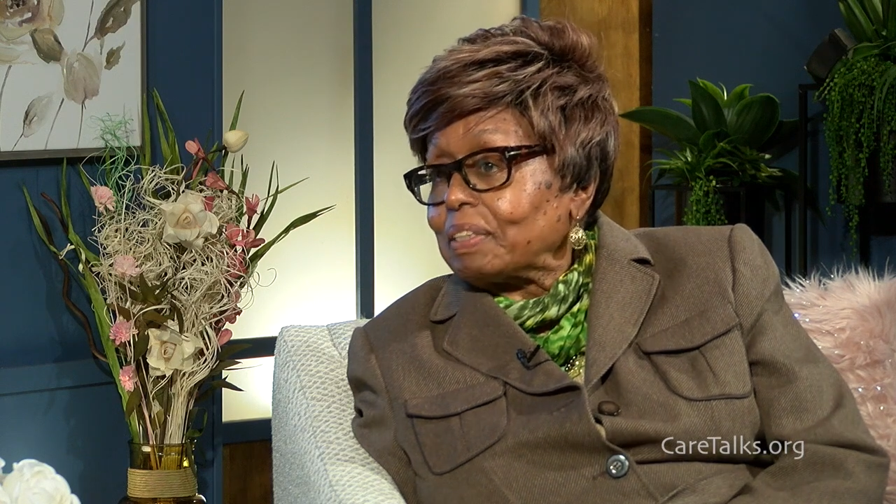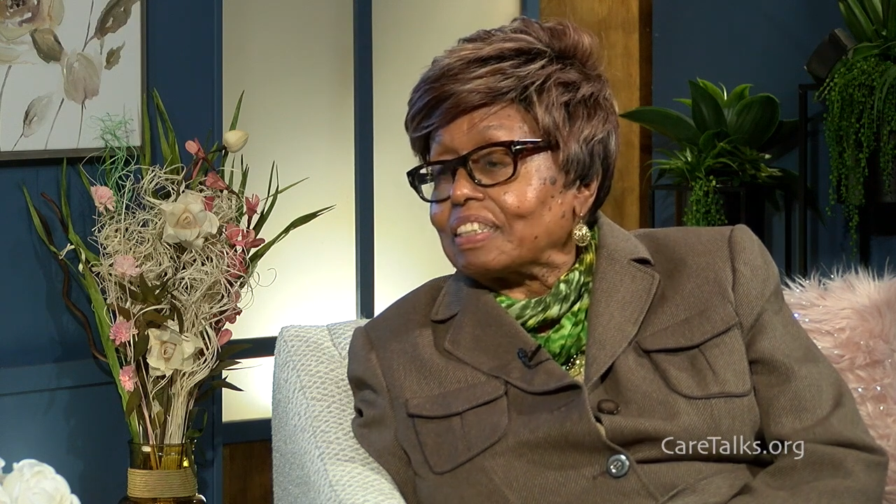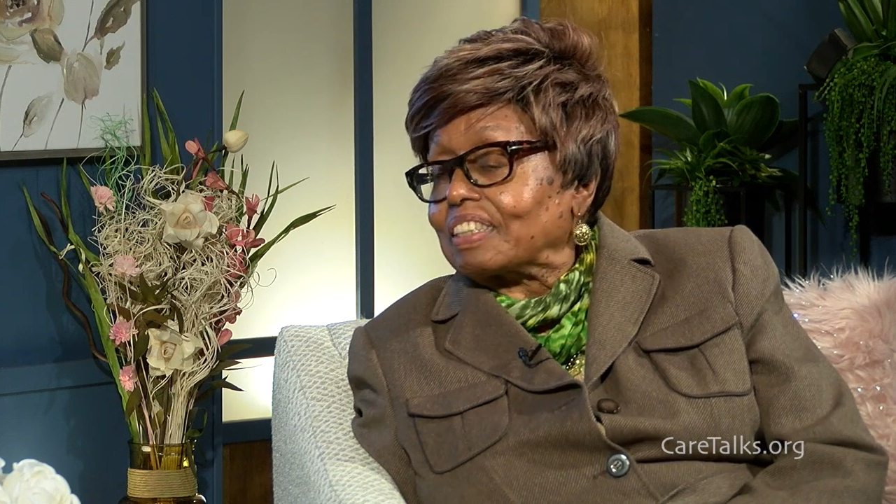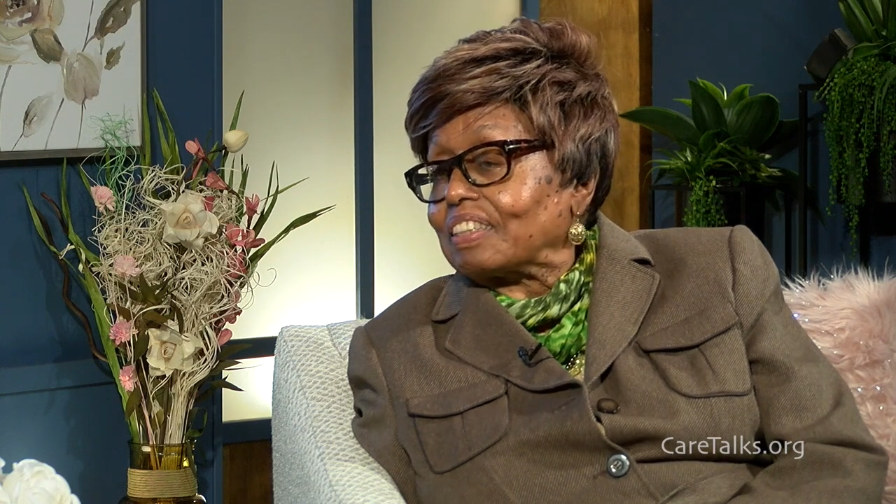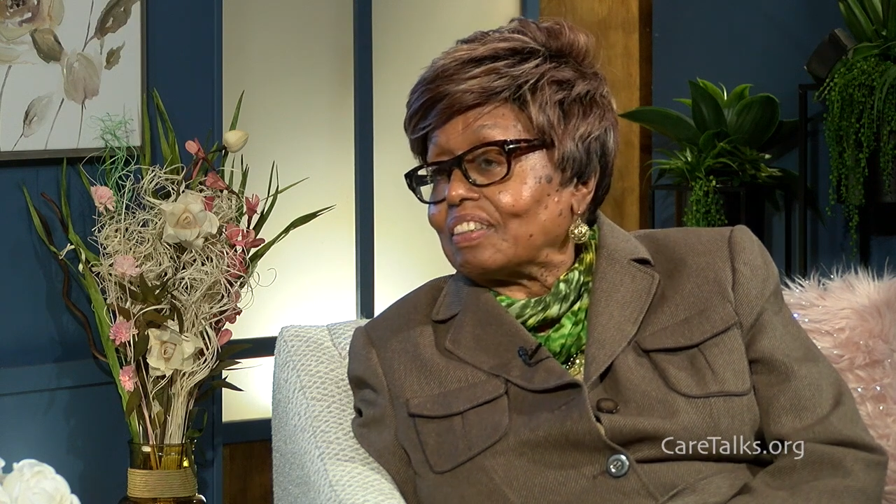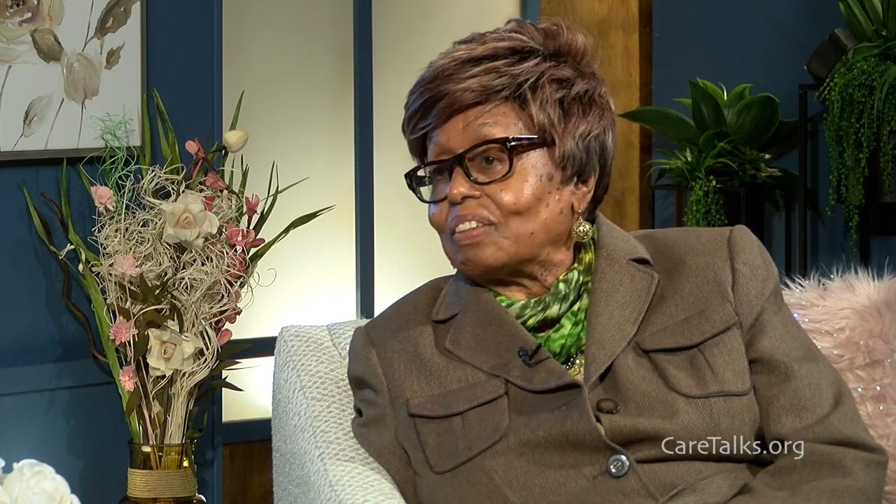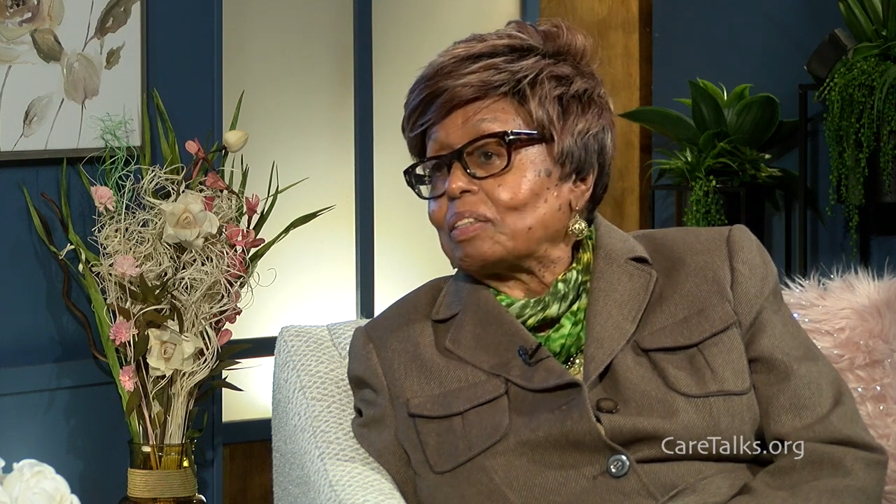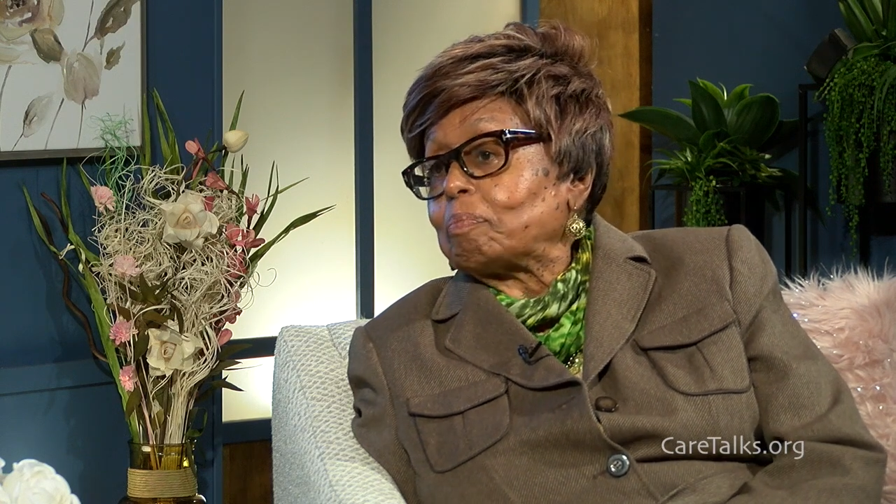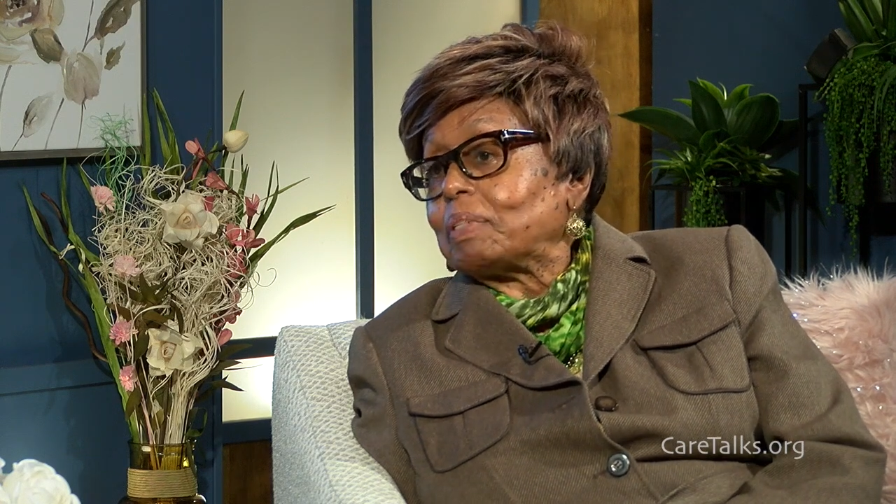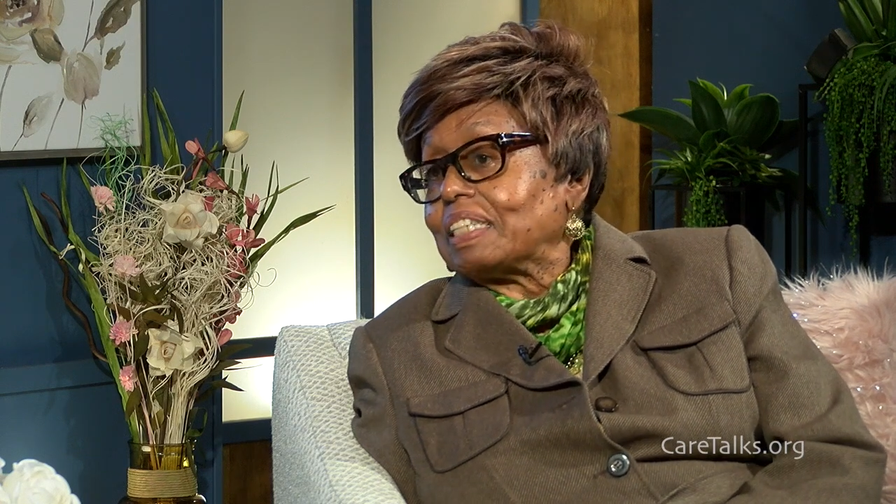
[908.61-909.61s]
but it could
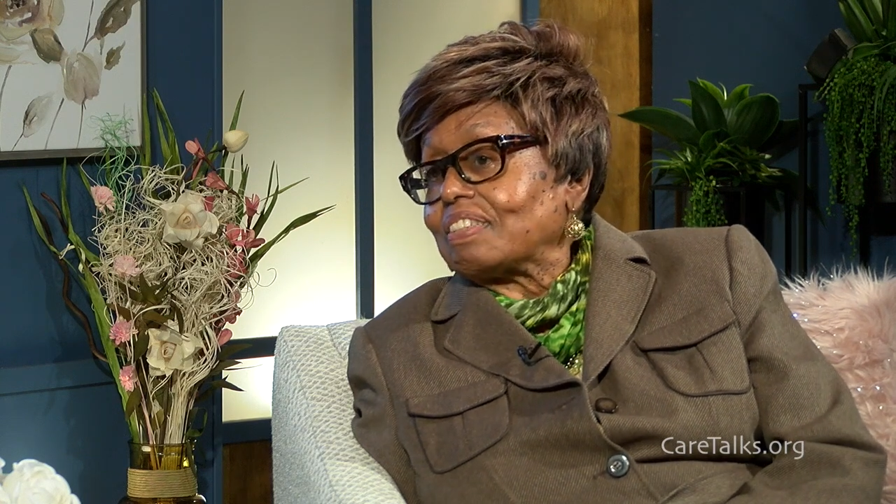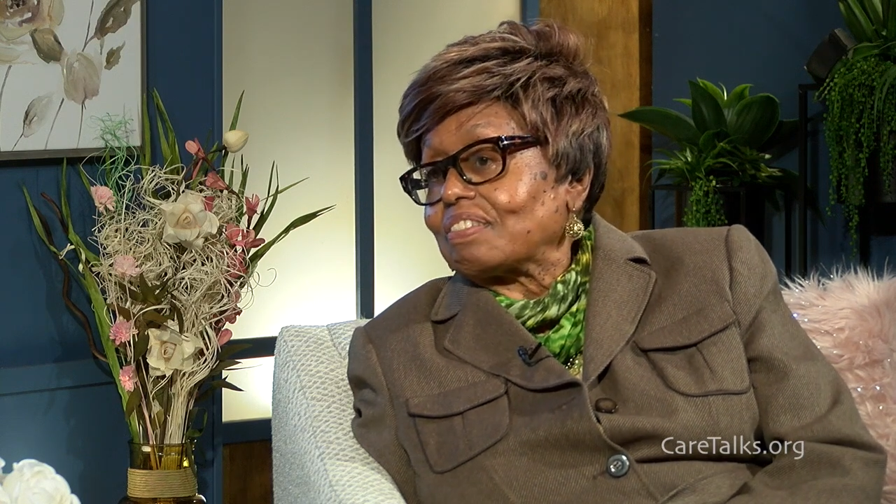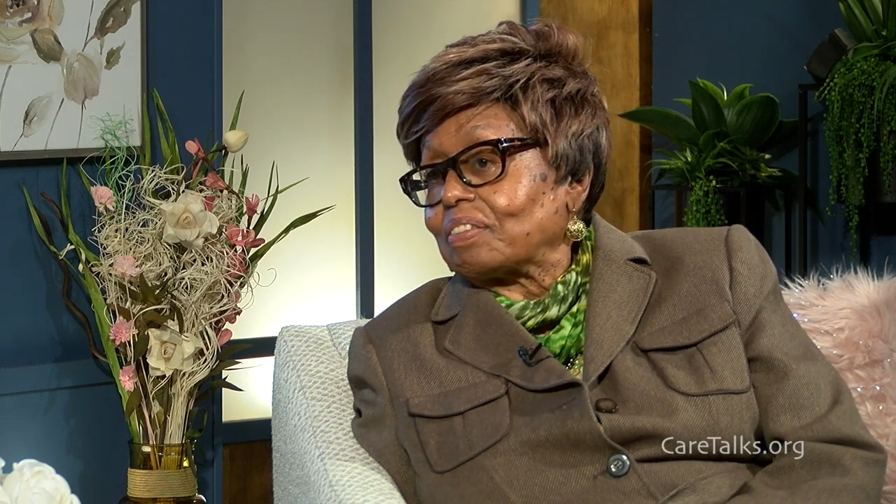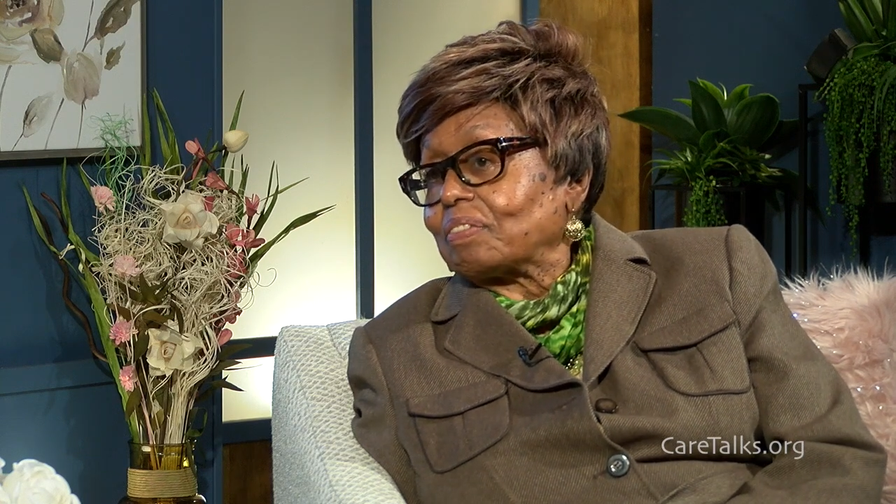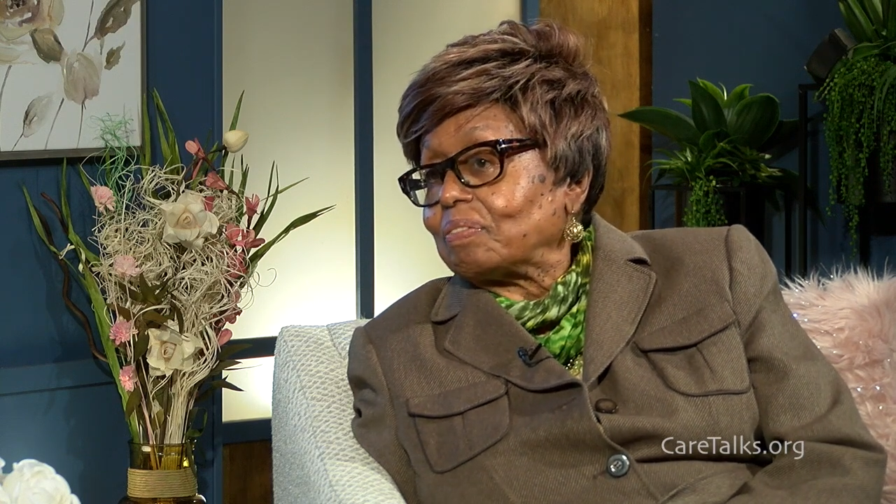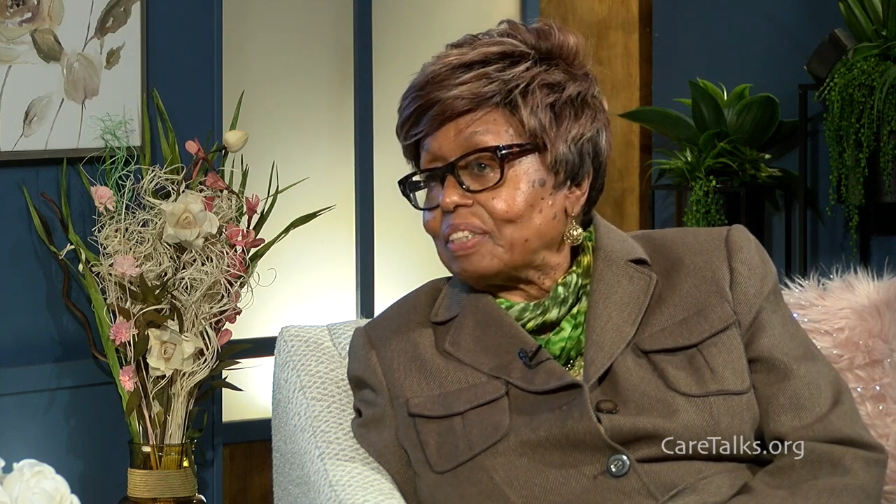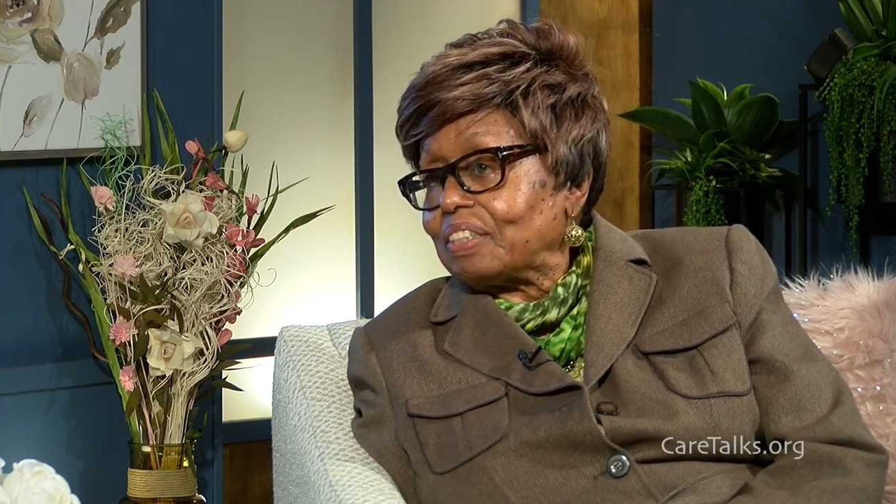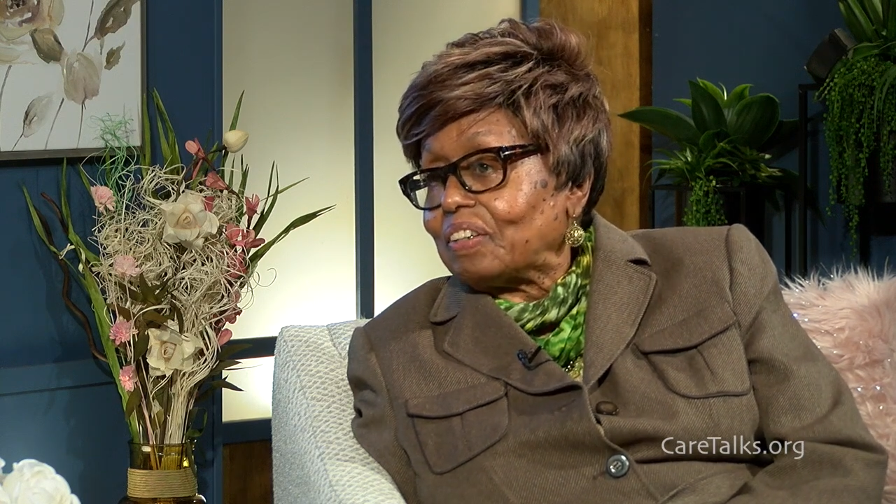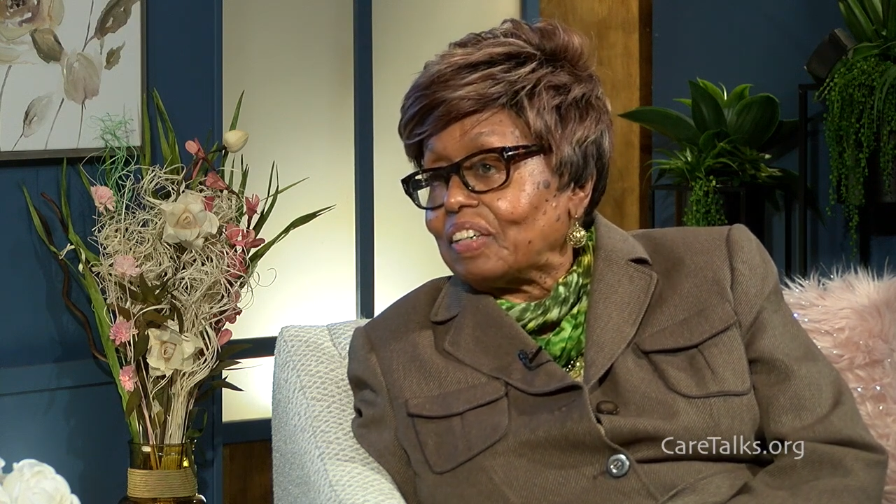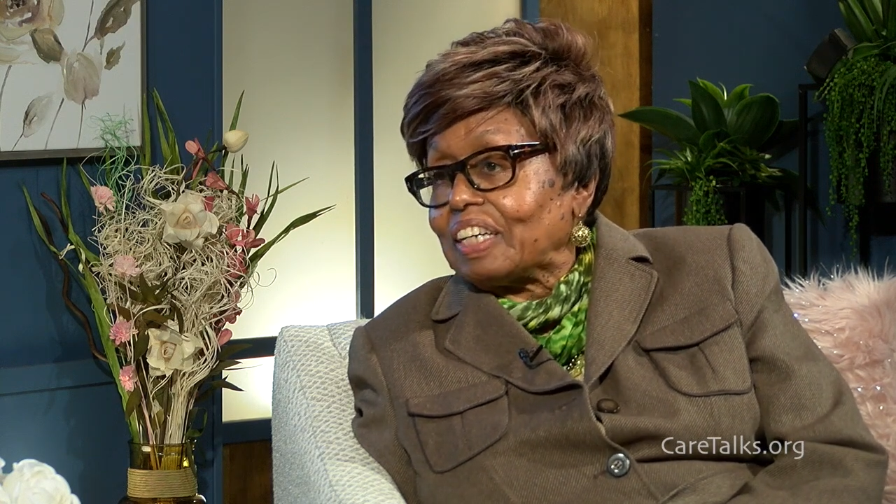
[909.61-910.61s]
only be at a certain window,